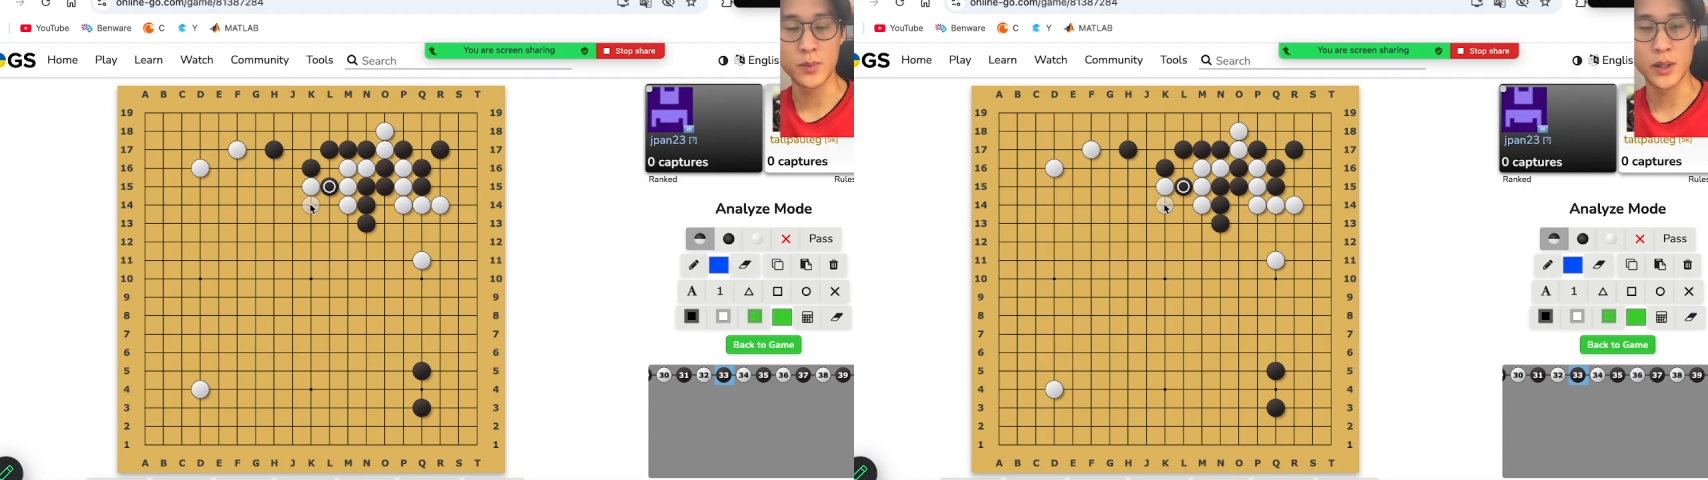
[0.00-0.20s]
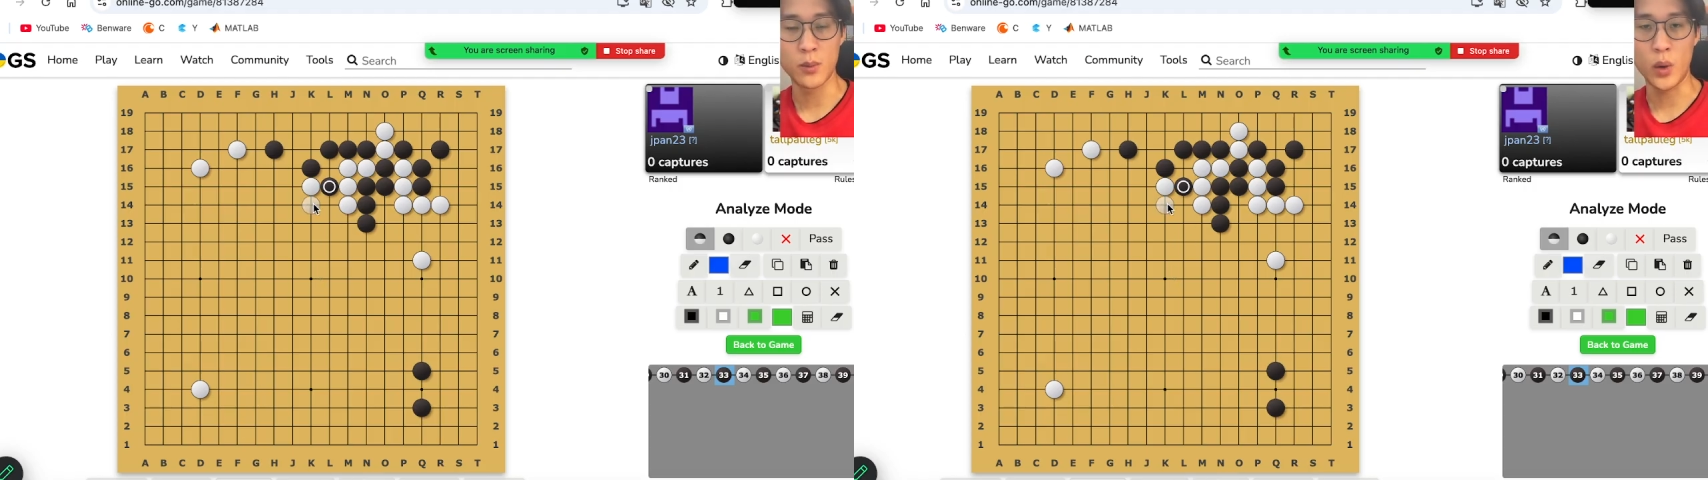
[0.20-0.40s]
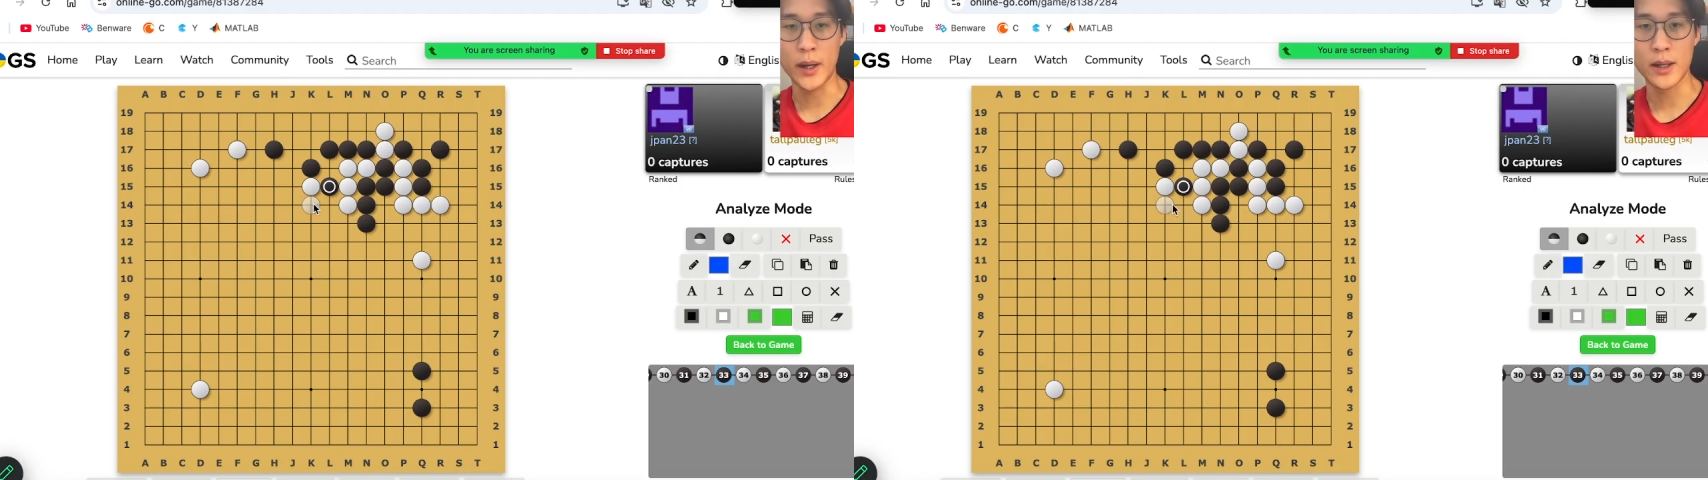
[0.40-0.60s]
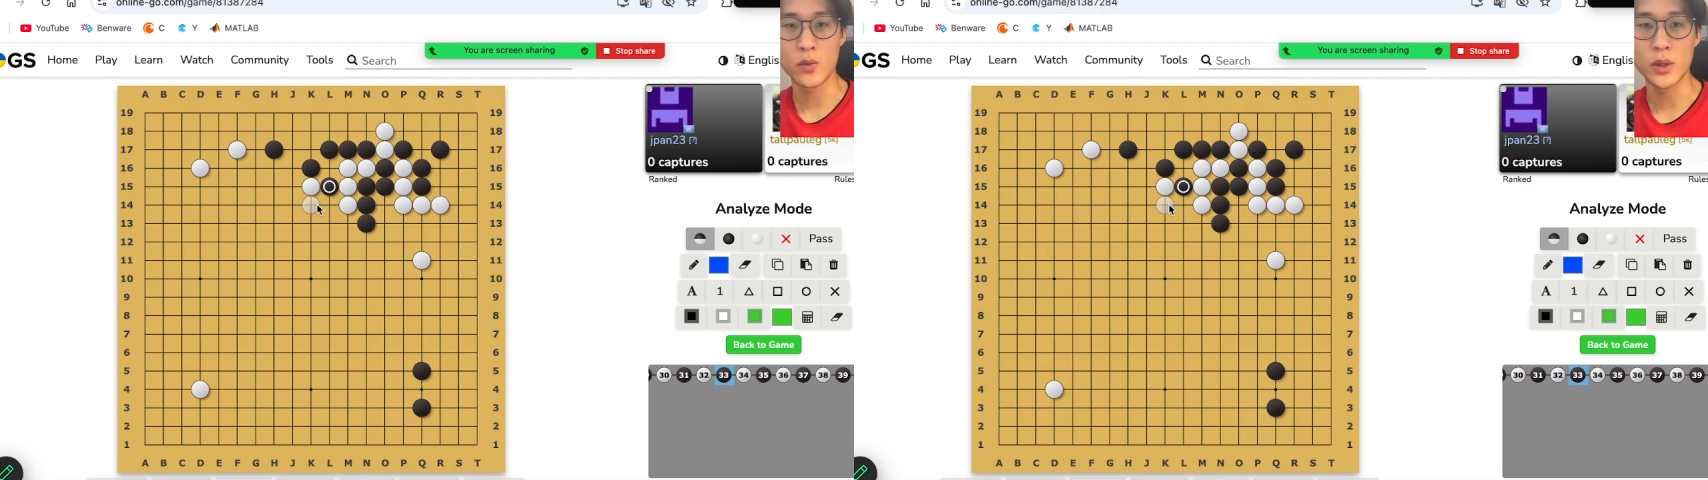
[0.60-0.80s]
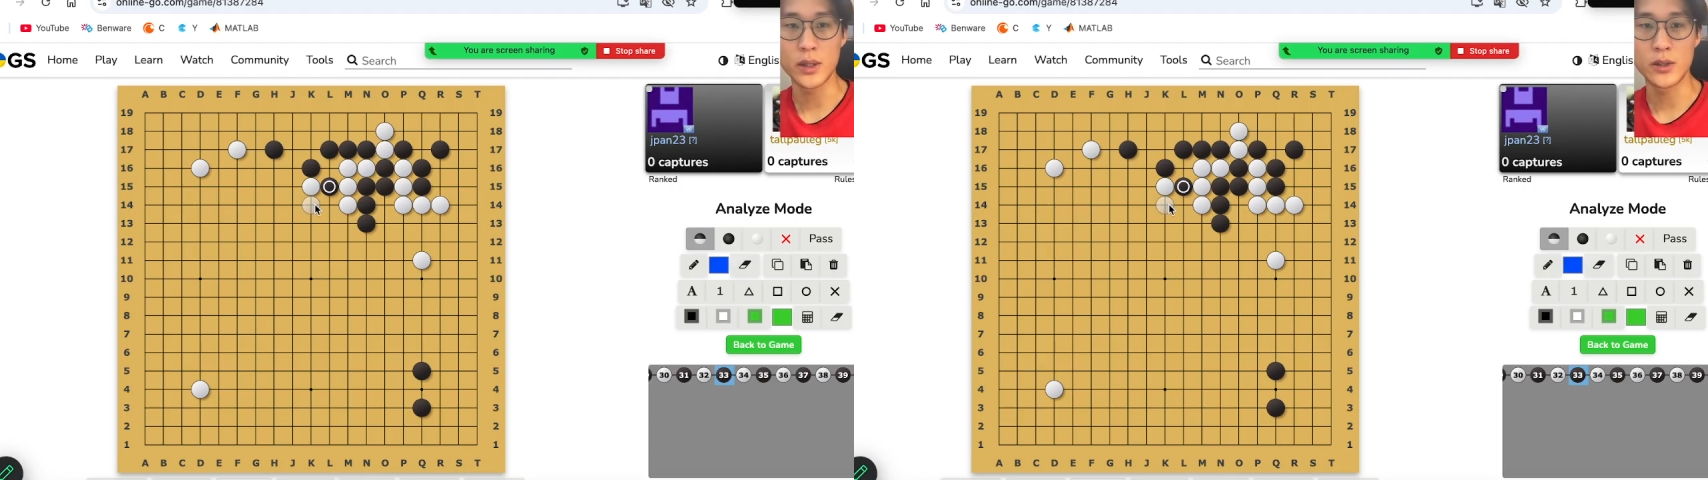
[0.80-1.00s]
but white
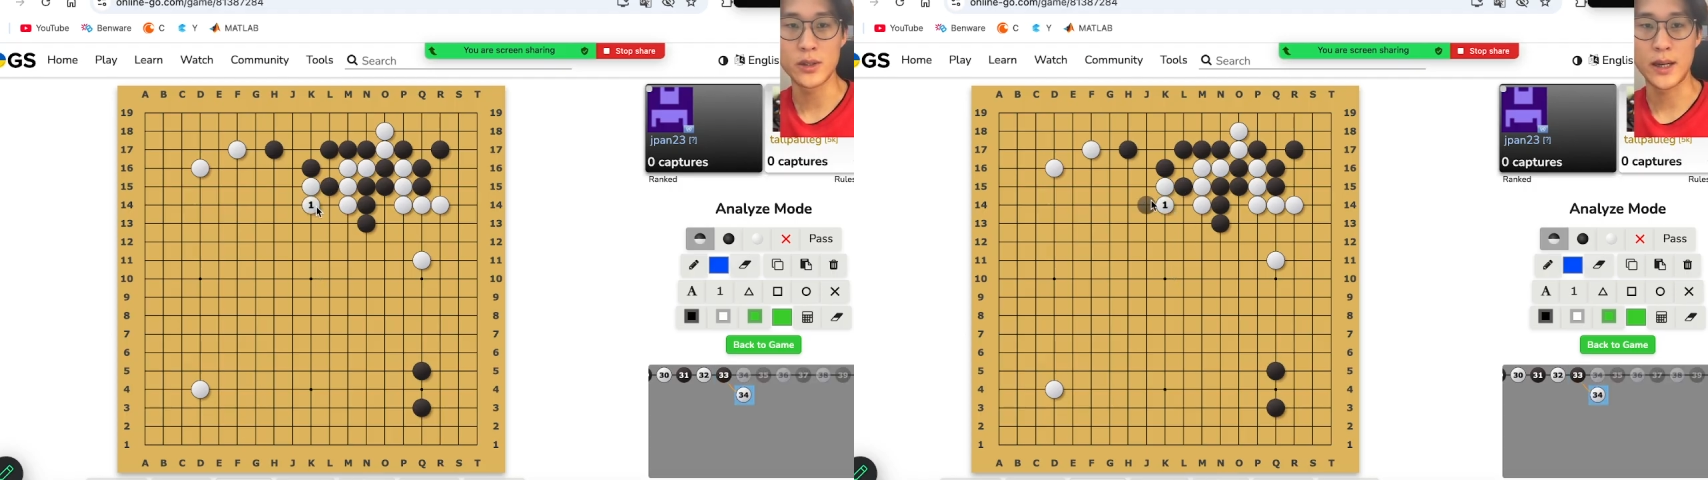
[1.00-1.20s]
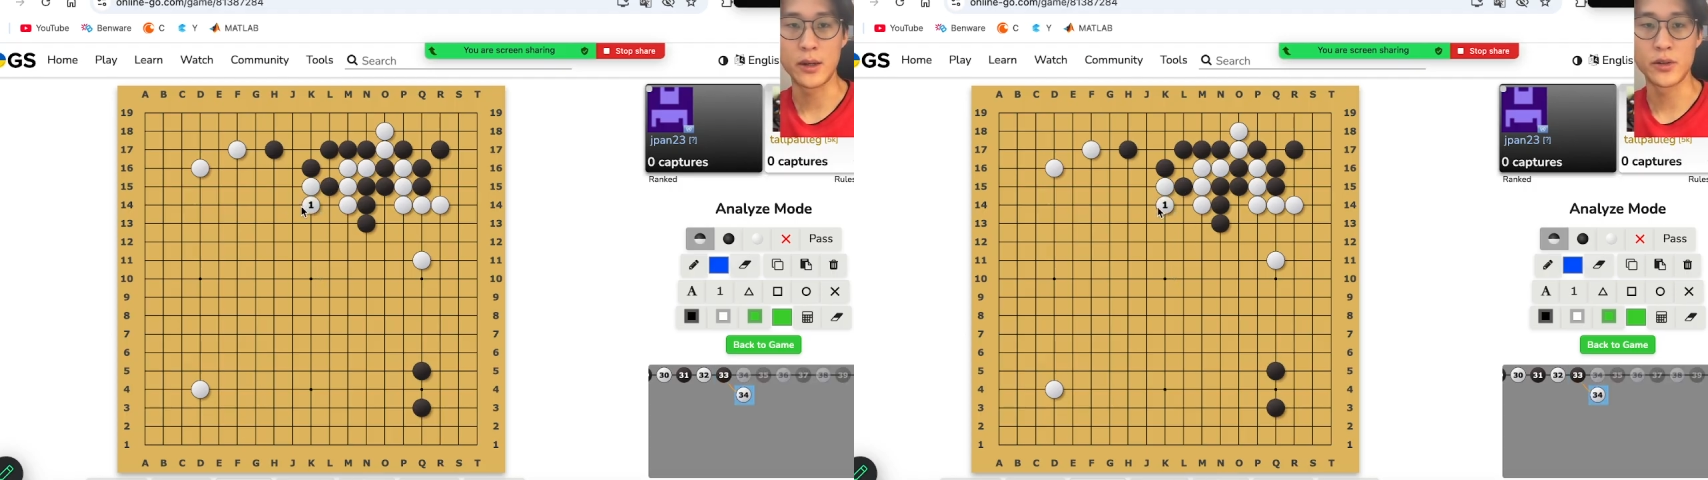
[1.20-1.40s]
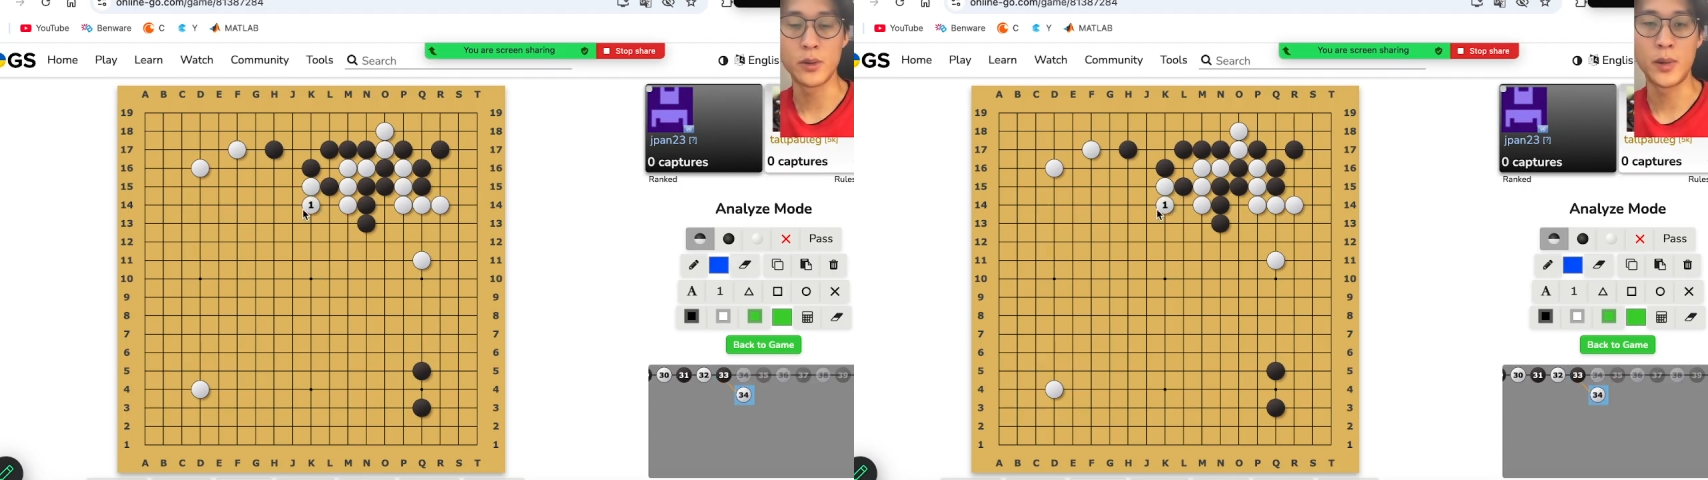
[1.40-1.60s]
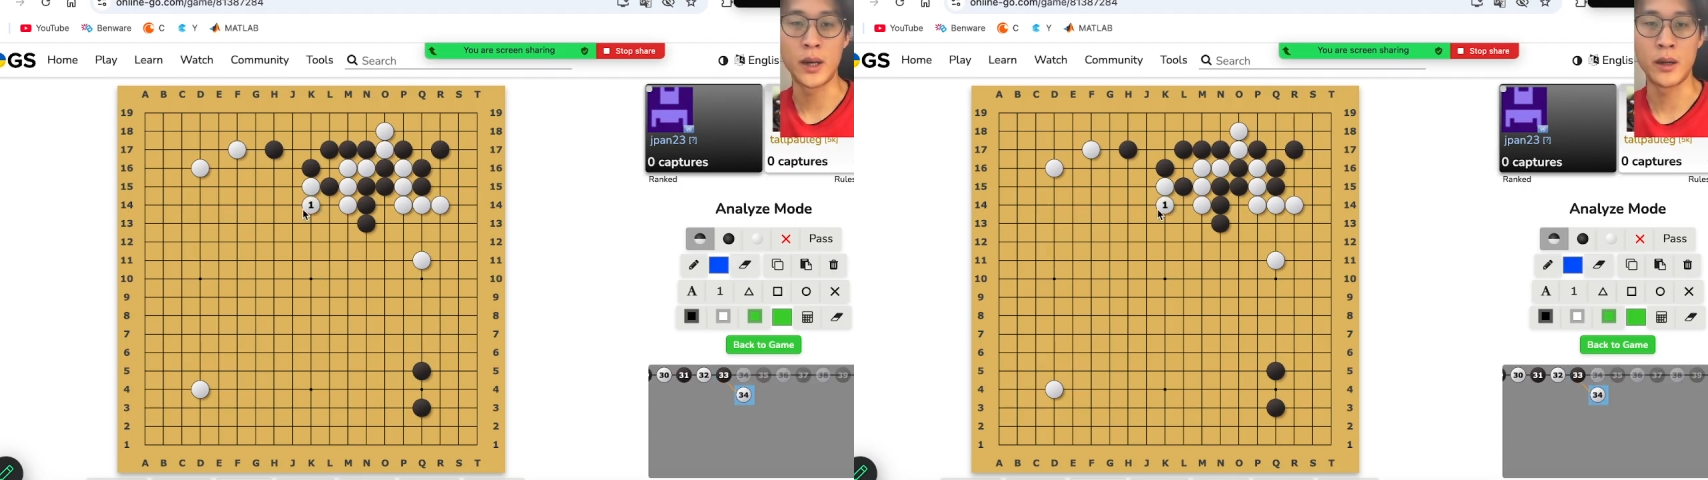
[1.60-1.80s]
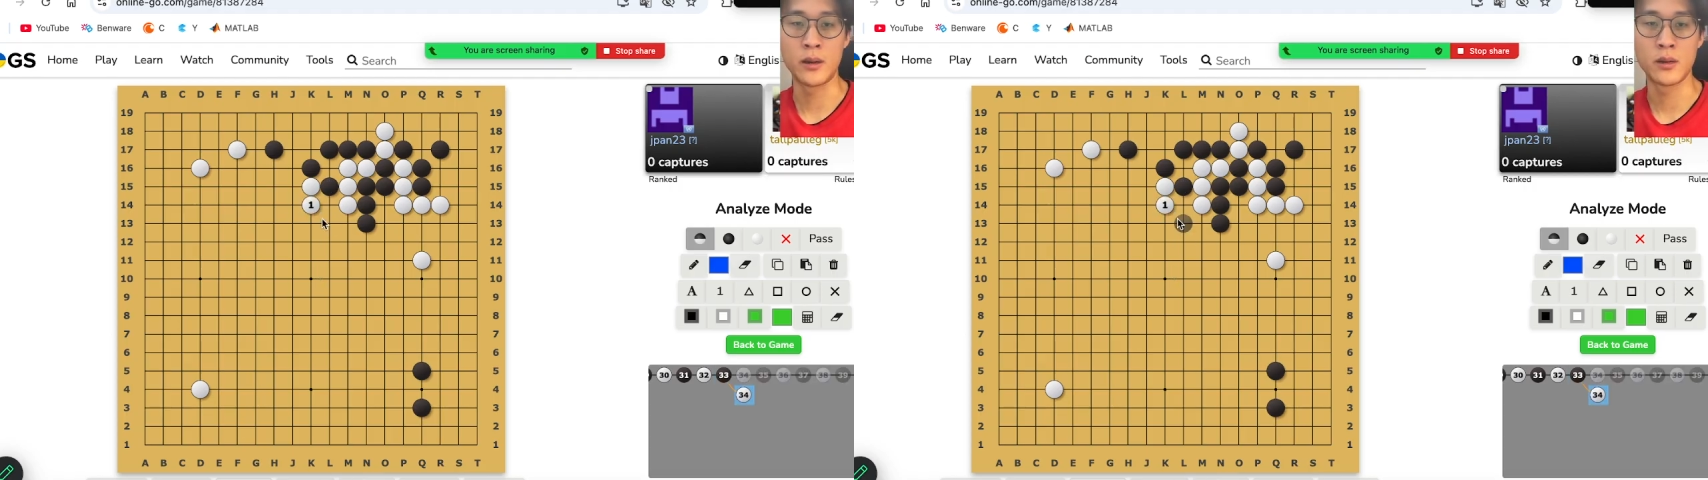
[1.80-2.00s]
can really just counter
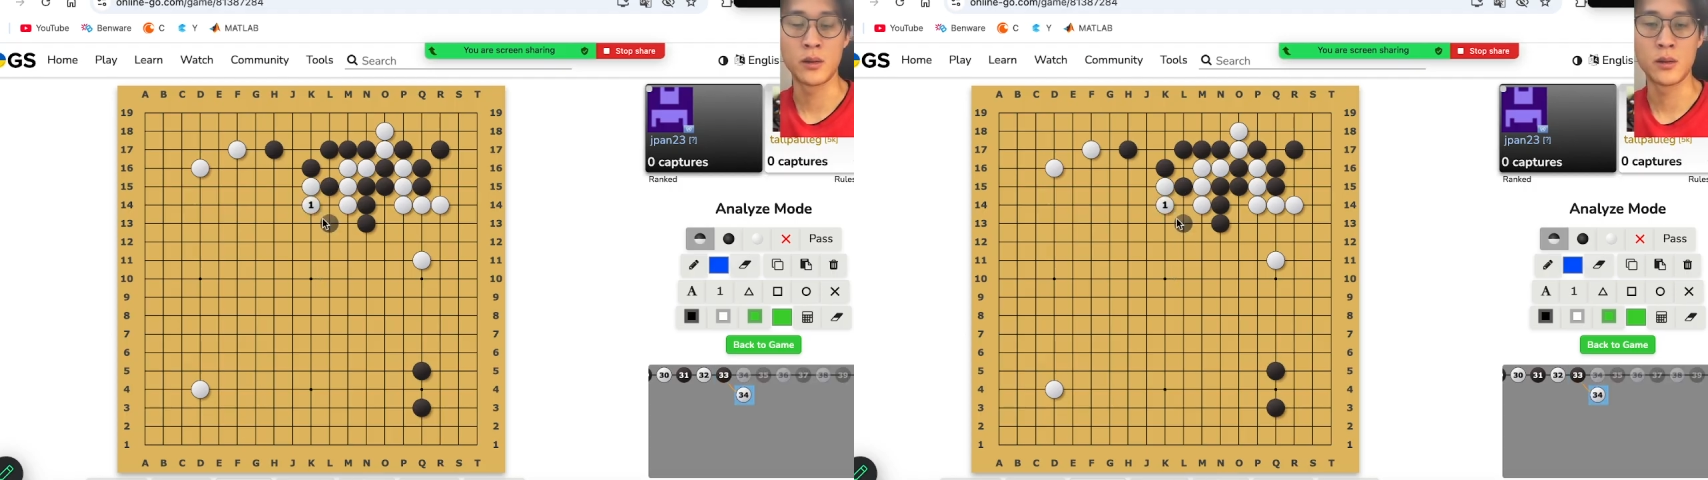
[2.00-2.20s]
by